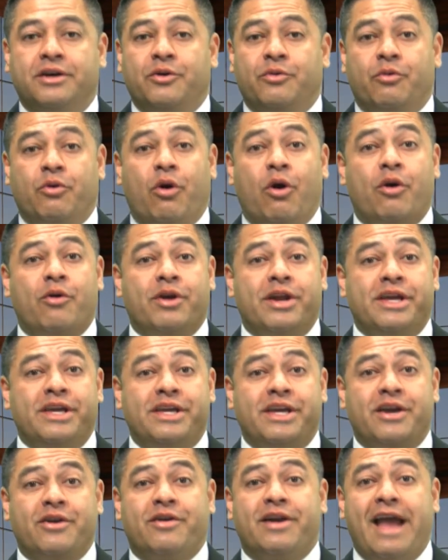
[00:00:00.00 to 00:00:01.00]
We're already a
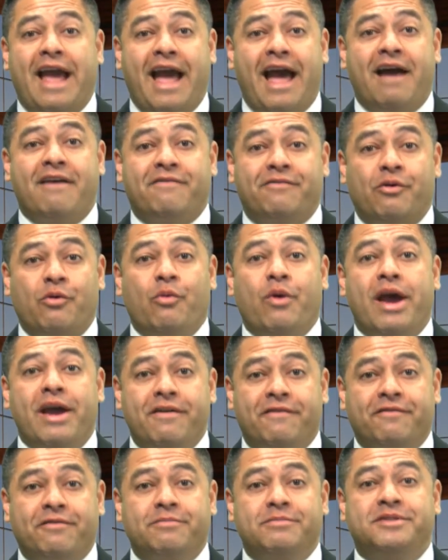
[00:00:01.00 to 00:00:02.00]
year and a half away
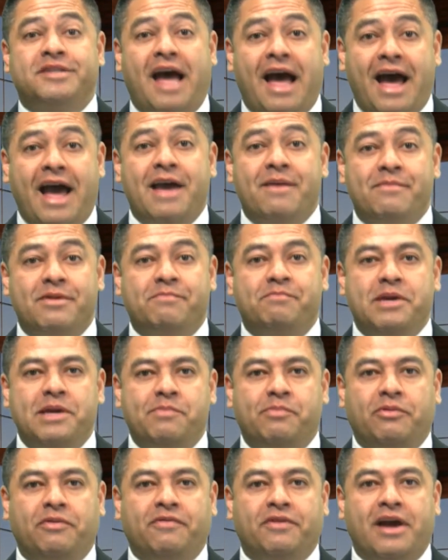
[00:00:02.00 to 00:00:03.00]
from time and
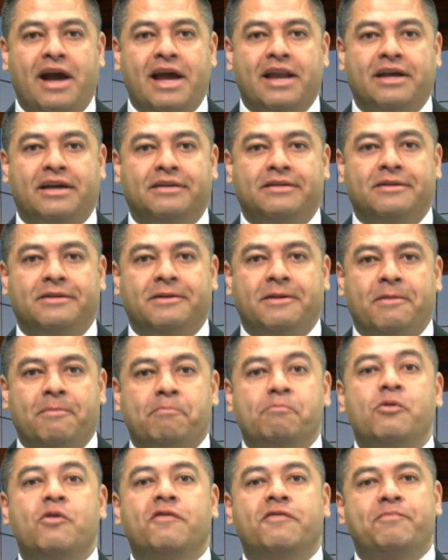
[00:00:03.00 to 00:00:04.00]
people have kind of
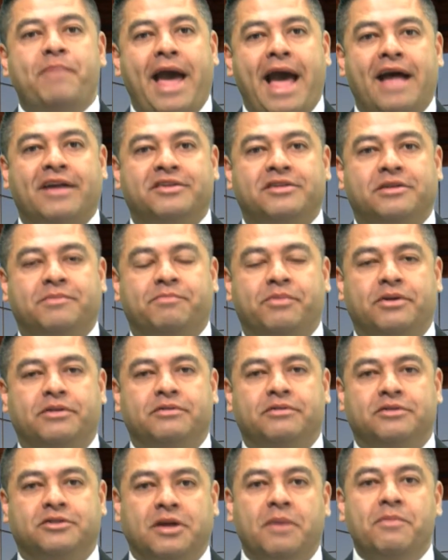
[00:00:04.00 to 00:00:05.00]
moved past it,
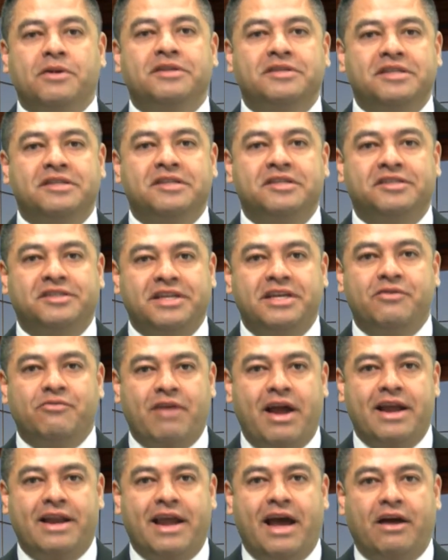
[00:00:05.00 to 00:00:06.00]
but someone's in the seat
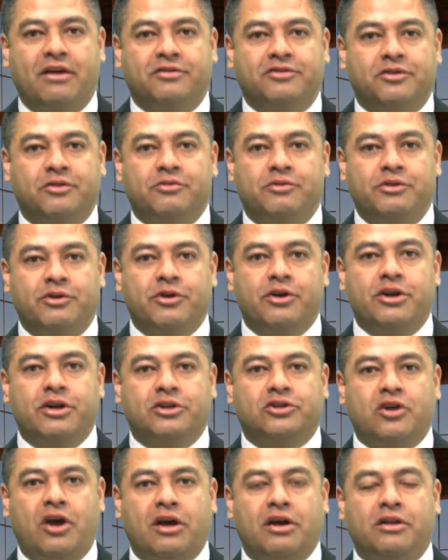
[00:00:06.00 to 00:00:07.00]
right now. So I'm going to
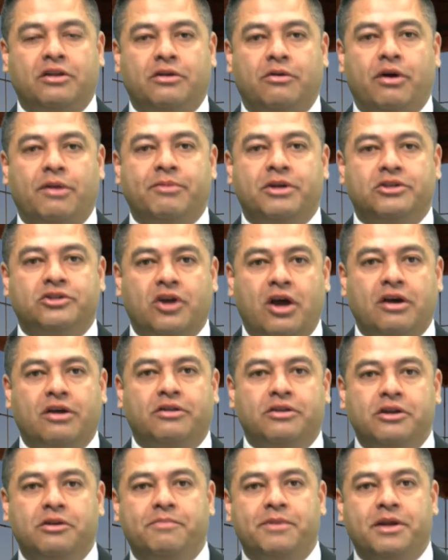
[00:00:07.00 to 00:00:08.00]
talk a
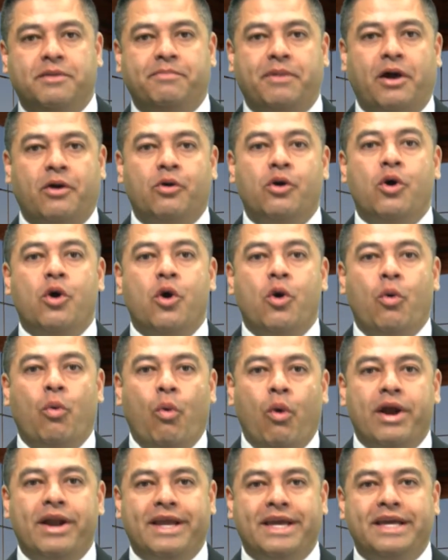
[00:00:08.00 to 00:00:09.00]
little bit about
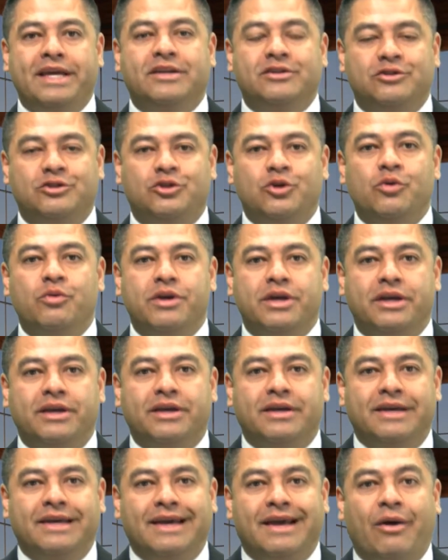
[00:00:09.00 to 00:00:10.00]
what he is doing
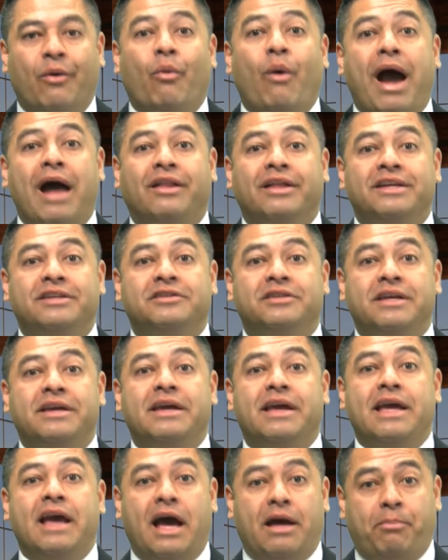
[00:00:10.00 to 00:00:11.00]
while he's
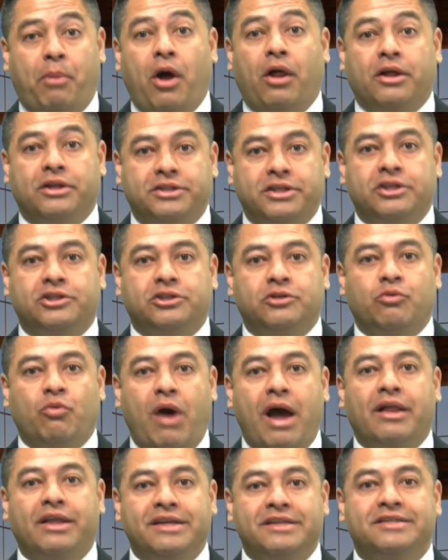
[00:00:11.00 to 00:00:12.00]
a politician,
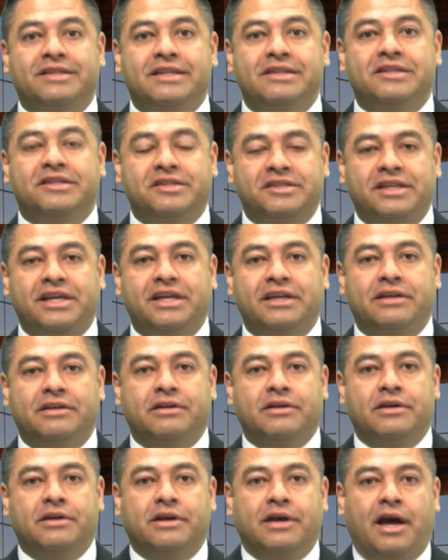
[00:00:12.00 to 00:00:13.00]
while he's in the seat.
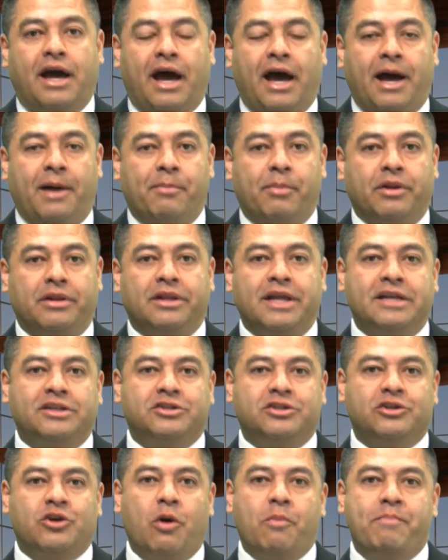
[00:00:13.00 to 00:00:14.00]
But let's
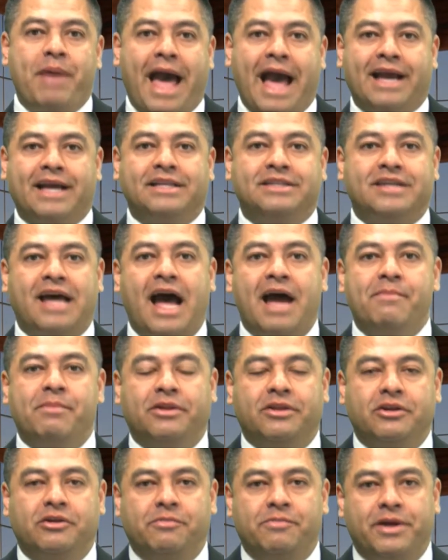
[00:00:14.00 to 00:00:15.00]
go back in time a
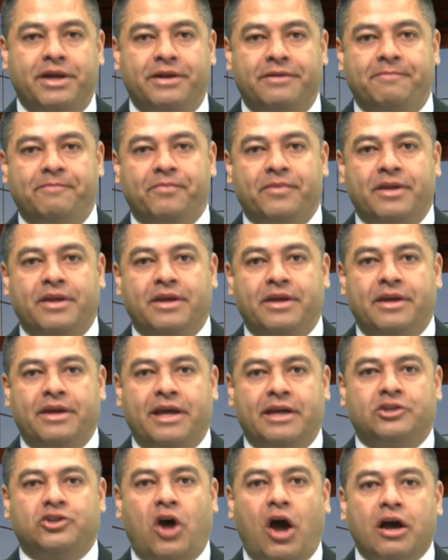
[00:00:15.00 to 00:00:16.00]
little bit
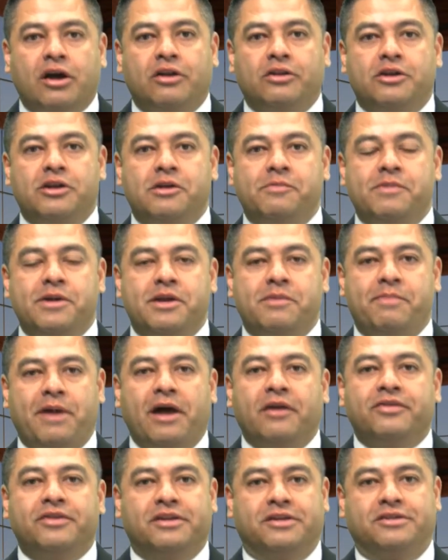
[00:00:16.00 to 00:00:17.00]
and talk a little bit
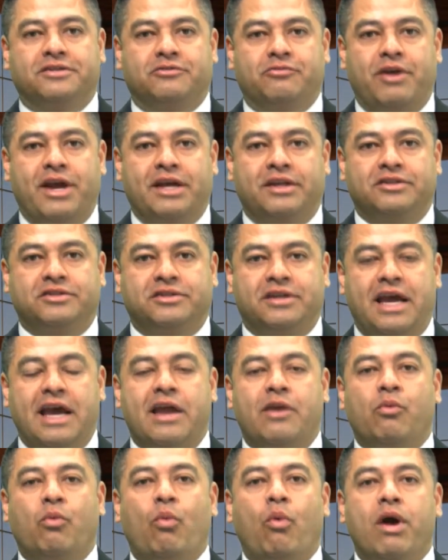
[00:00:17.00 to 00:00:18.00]
about this race
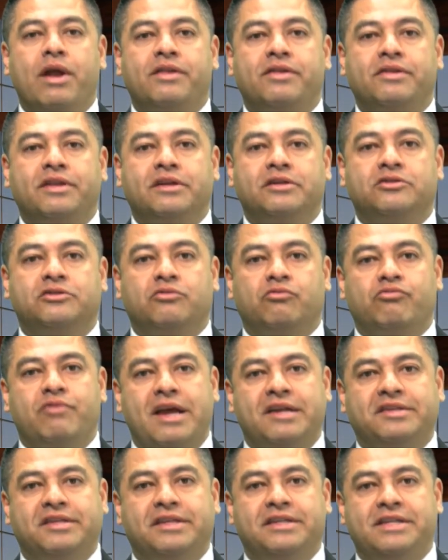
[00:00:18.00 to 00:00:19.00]
and what this
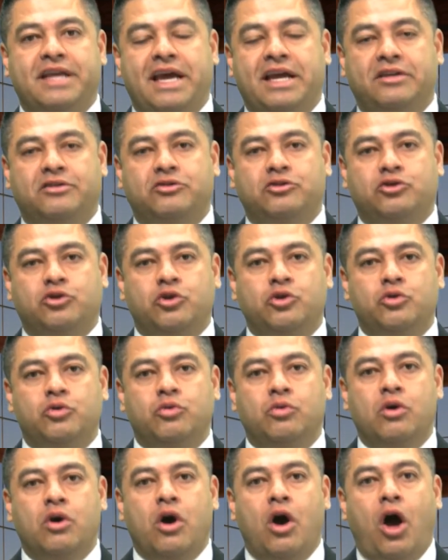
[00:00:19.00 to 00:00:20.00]
resonates
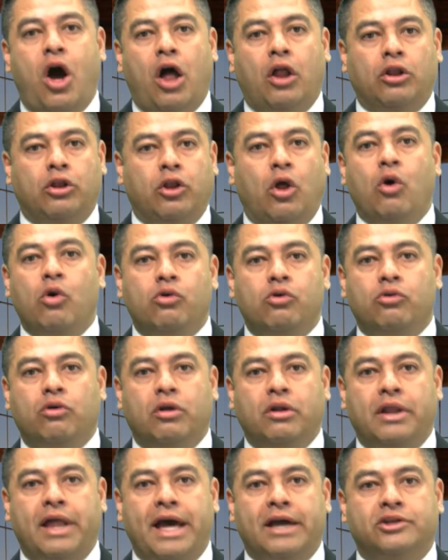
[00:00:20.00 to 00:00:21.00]
to a local
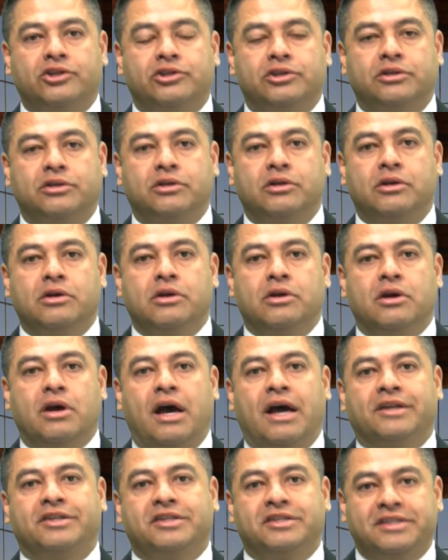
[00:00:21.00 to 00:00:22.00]
election,
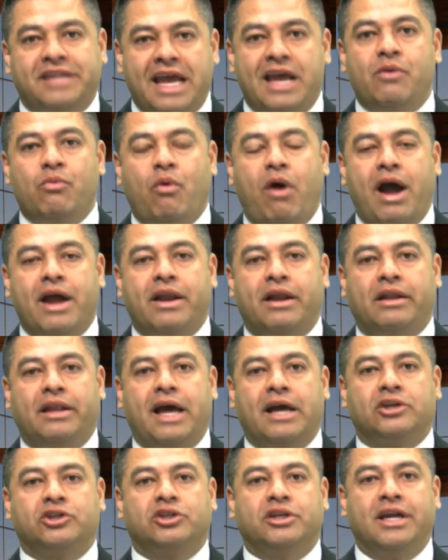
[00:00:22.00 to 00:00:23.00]
a statewide
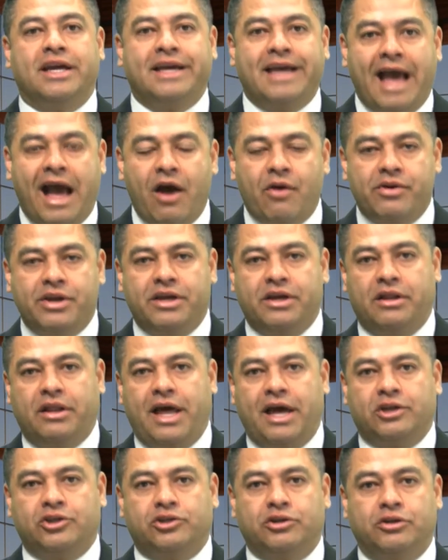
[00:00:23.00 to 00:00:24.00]
election, a county
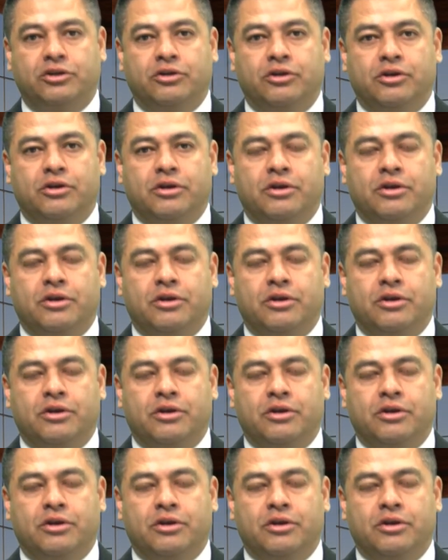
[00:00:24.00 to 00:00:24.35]
election.